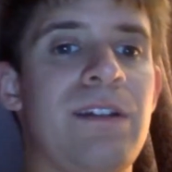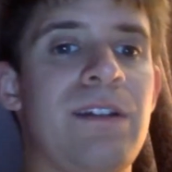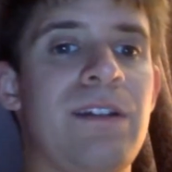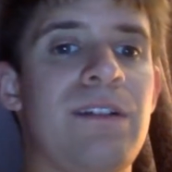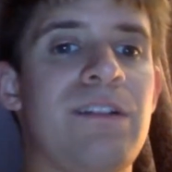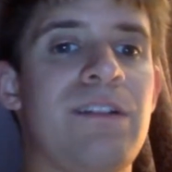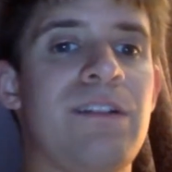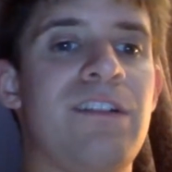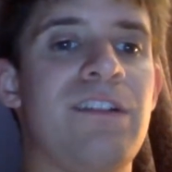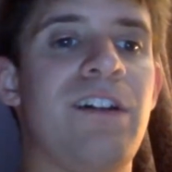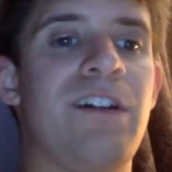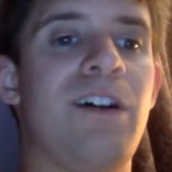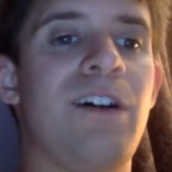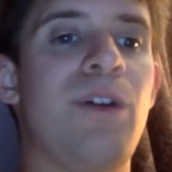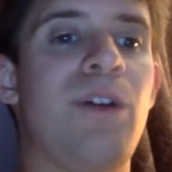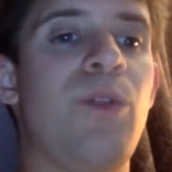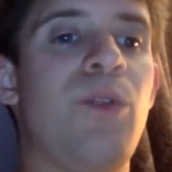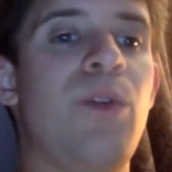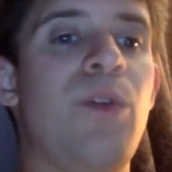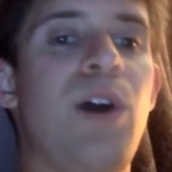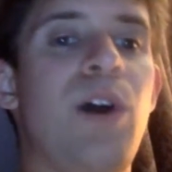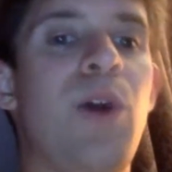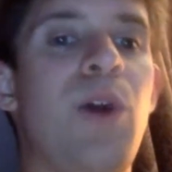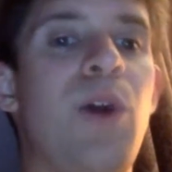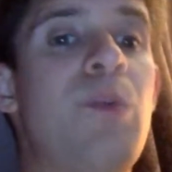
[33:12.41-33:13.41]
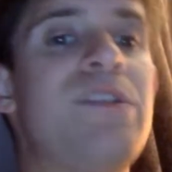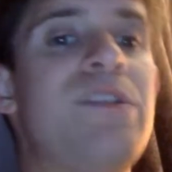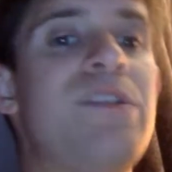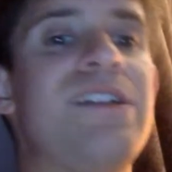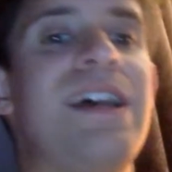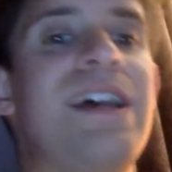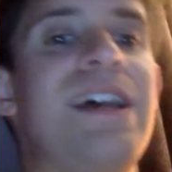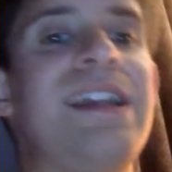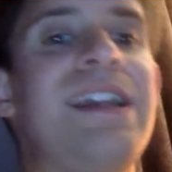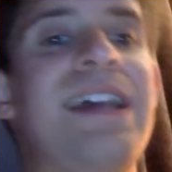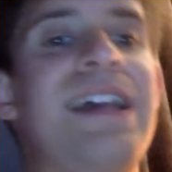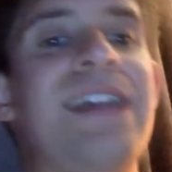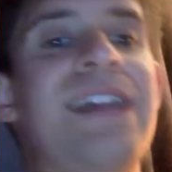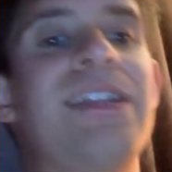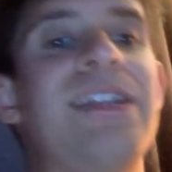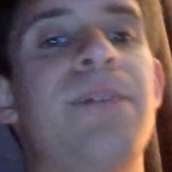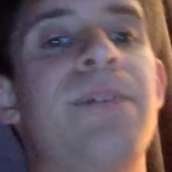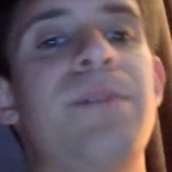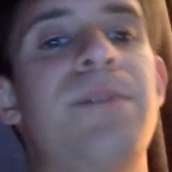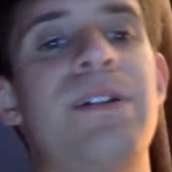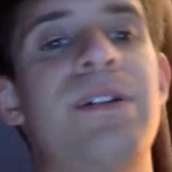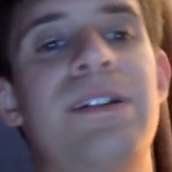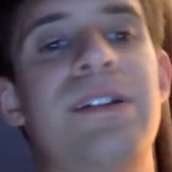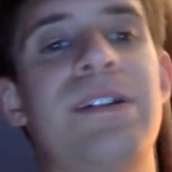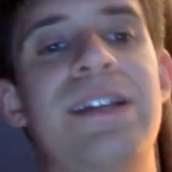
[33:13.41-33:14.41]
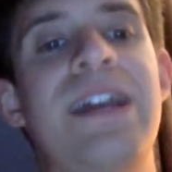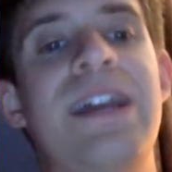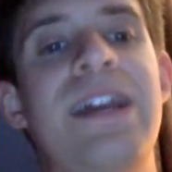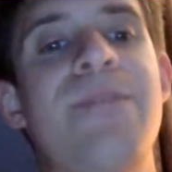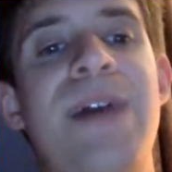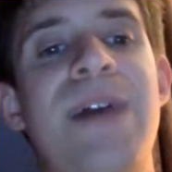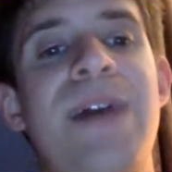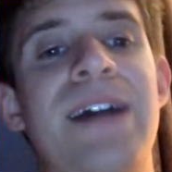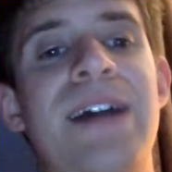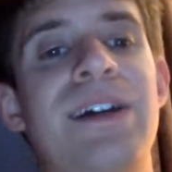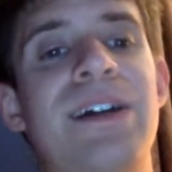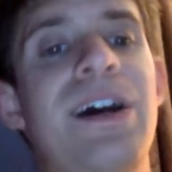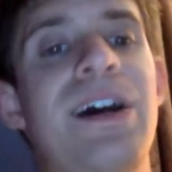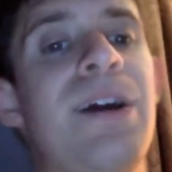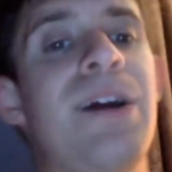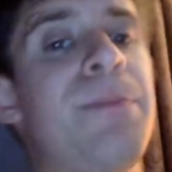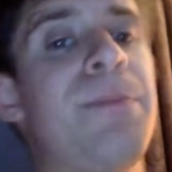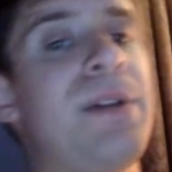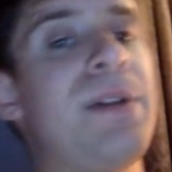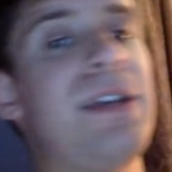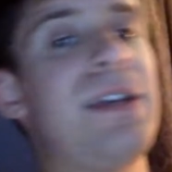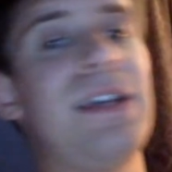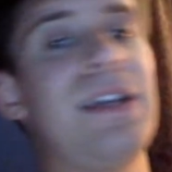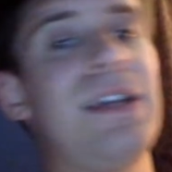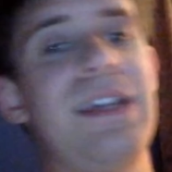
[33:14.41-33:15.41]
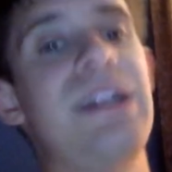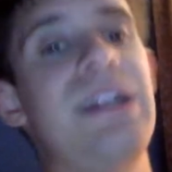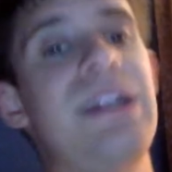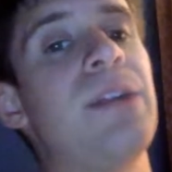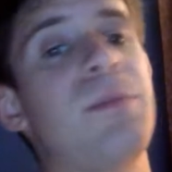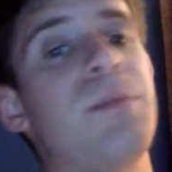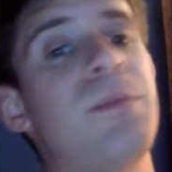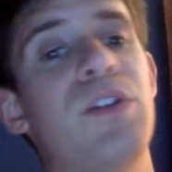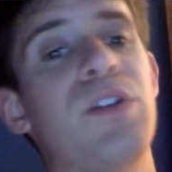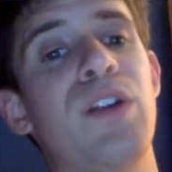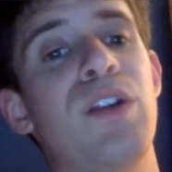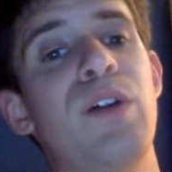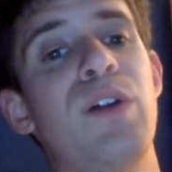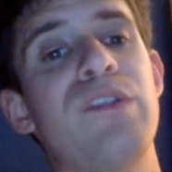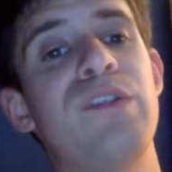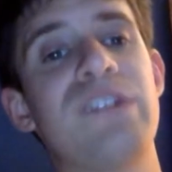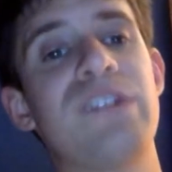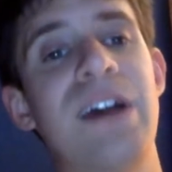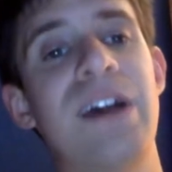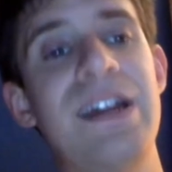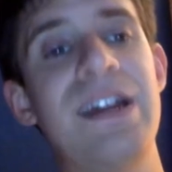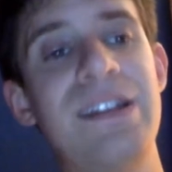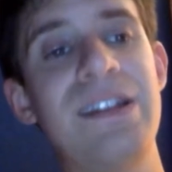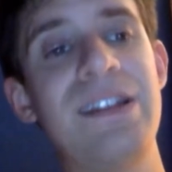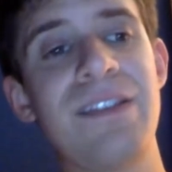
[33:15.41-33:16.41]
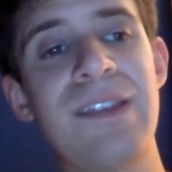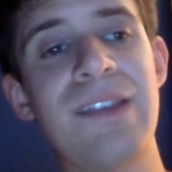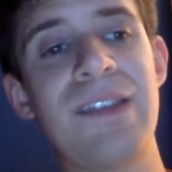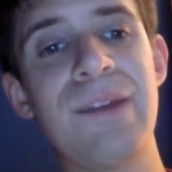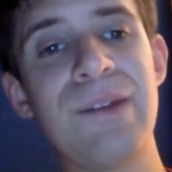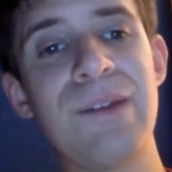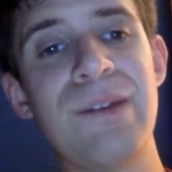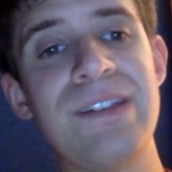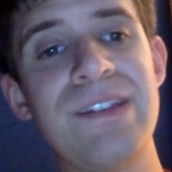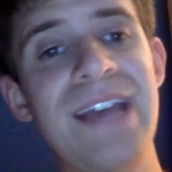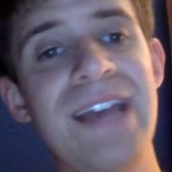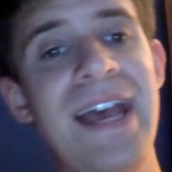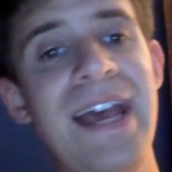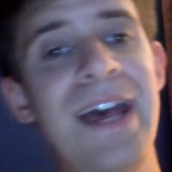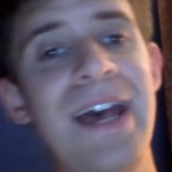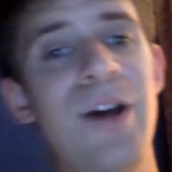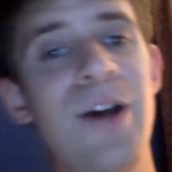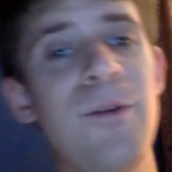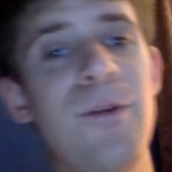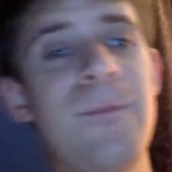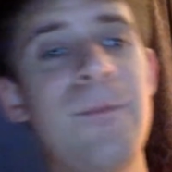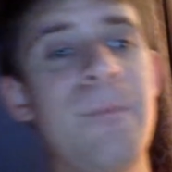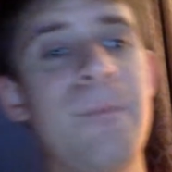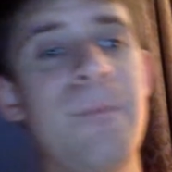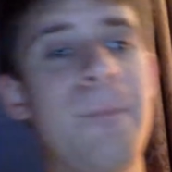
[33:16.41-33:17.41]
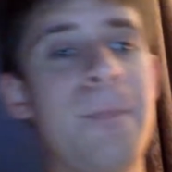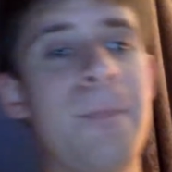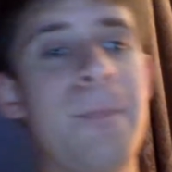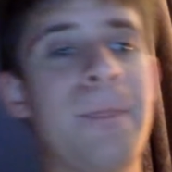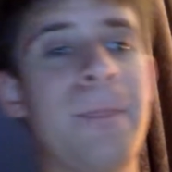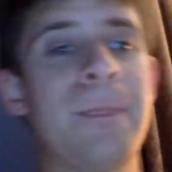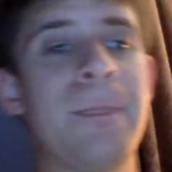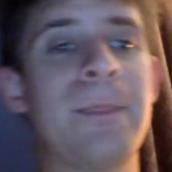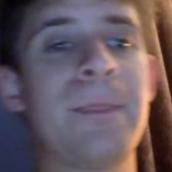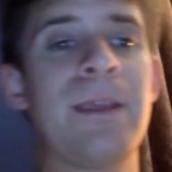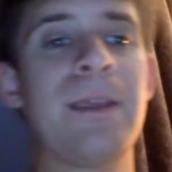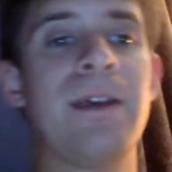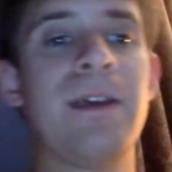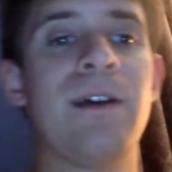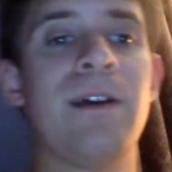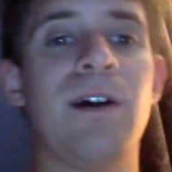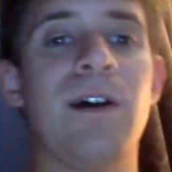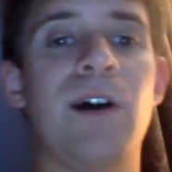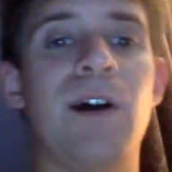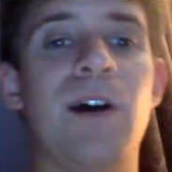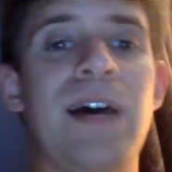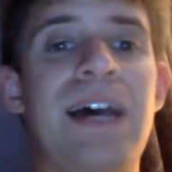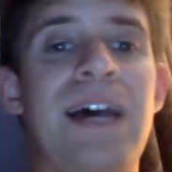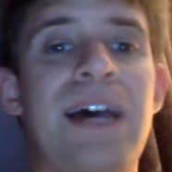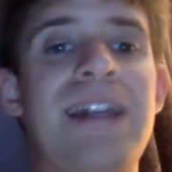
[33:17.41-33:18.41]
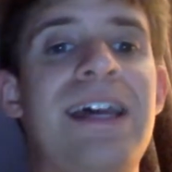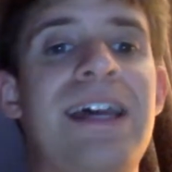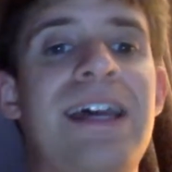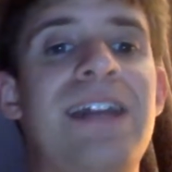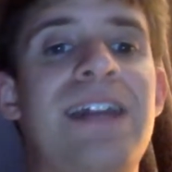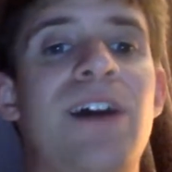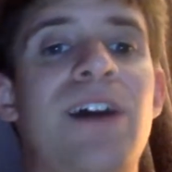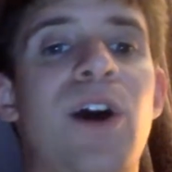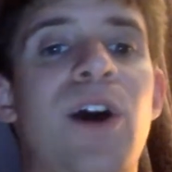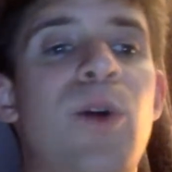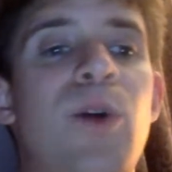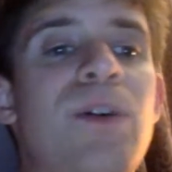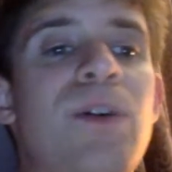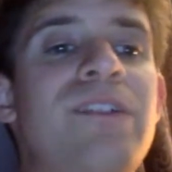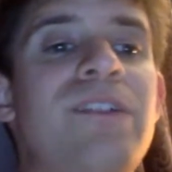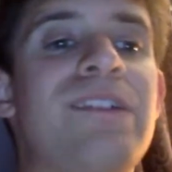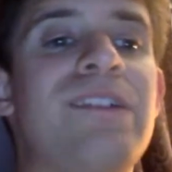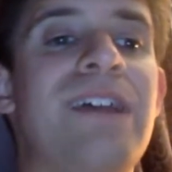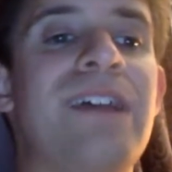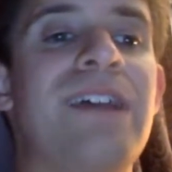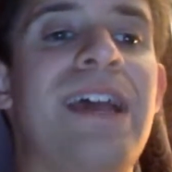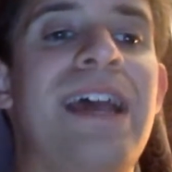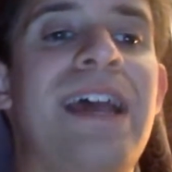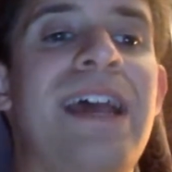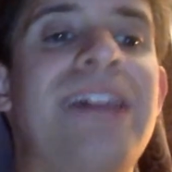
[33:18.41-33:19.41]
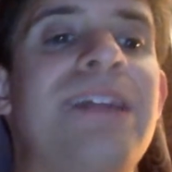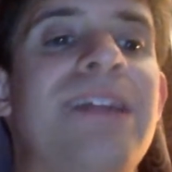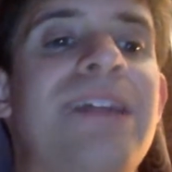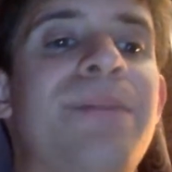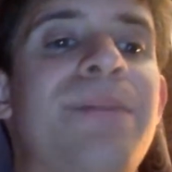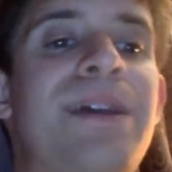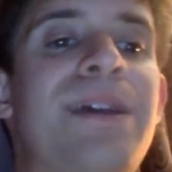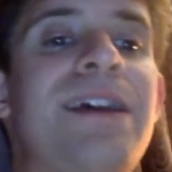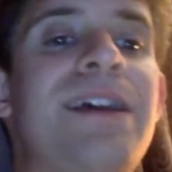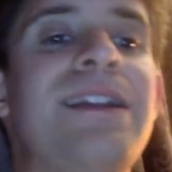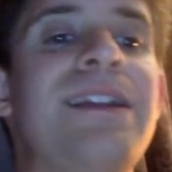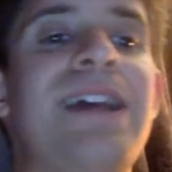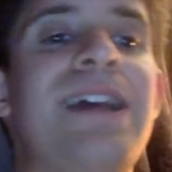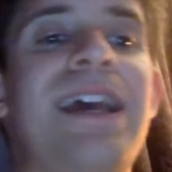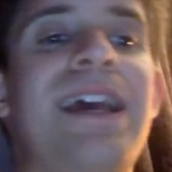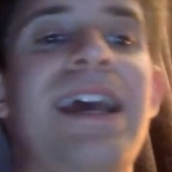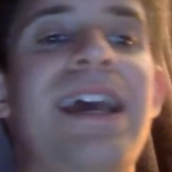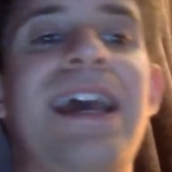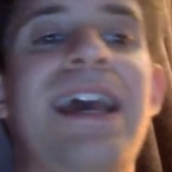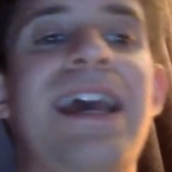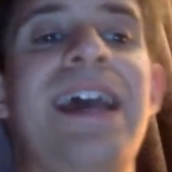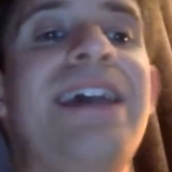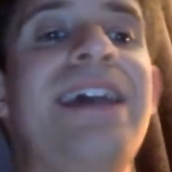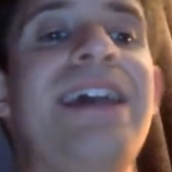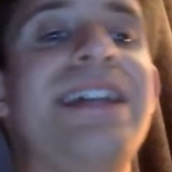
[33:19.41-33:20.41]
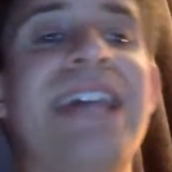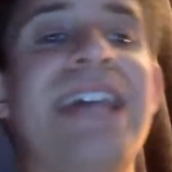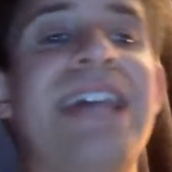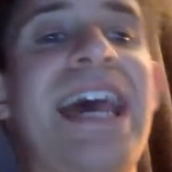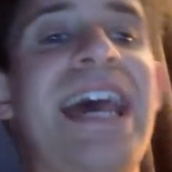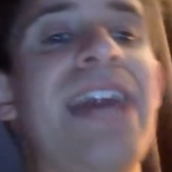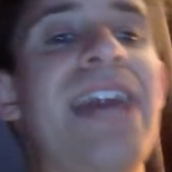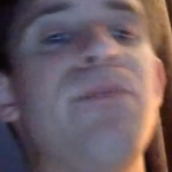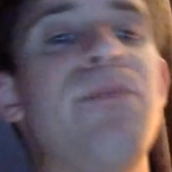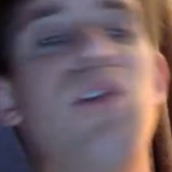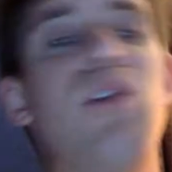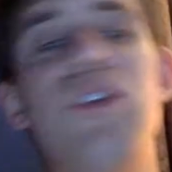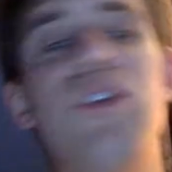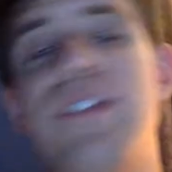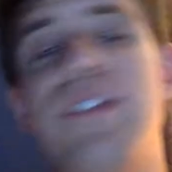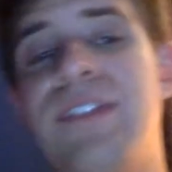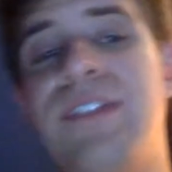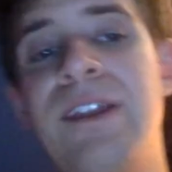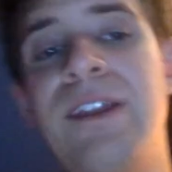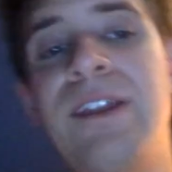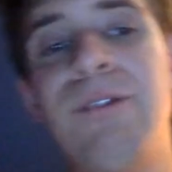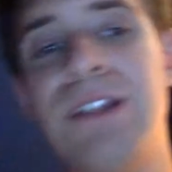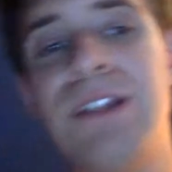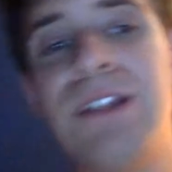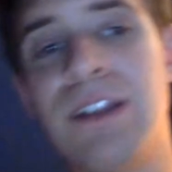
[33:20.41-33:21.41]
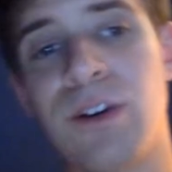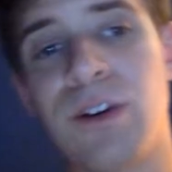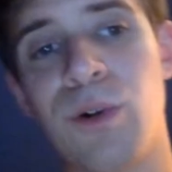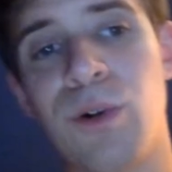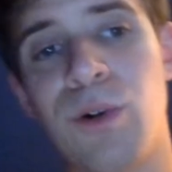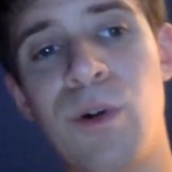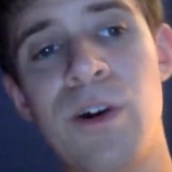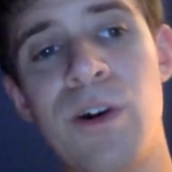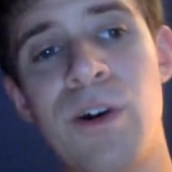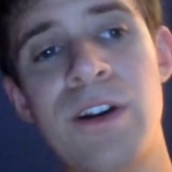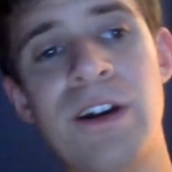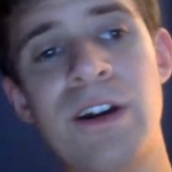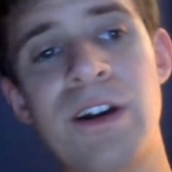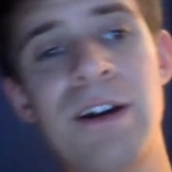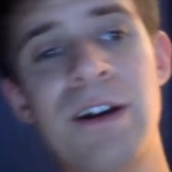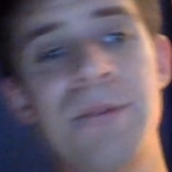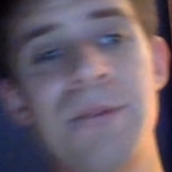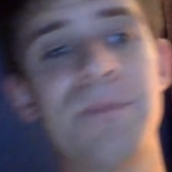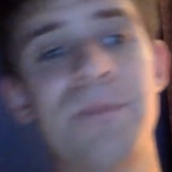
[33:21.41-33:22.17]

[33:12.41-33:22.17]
So Owens then ended up getting back up. He ended up clotheslining Theory down. And then Owens ended up hitting a cannonball to Theory in the corner.